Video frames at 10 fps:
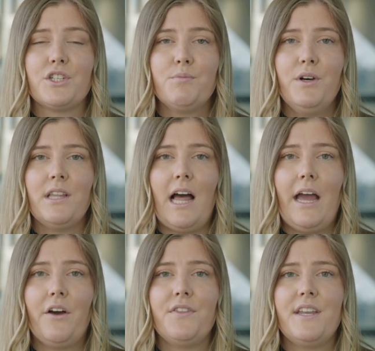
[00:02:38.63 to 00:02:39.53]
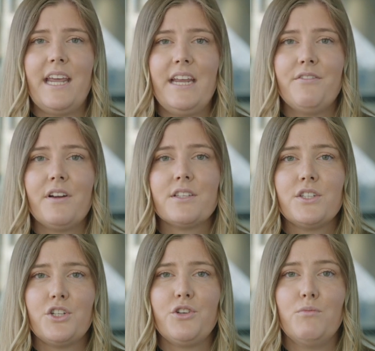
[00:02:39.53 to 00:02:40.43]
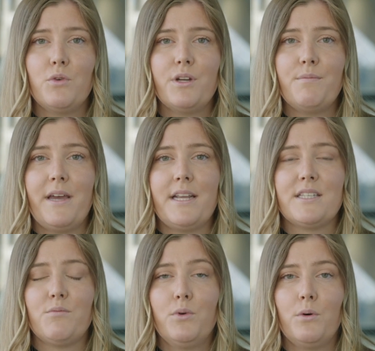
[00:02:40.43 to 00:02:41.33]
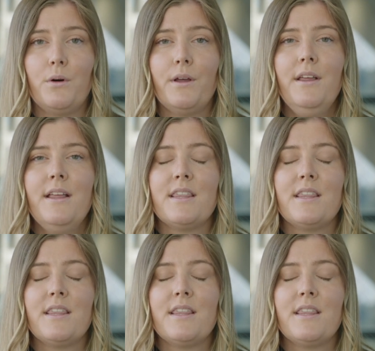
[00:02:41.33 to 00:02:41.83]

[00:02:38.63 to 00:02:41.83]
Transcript: spotlight on the need for us to do more to better support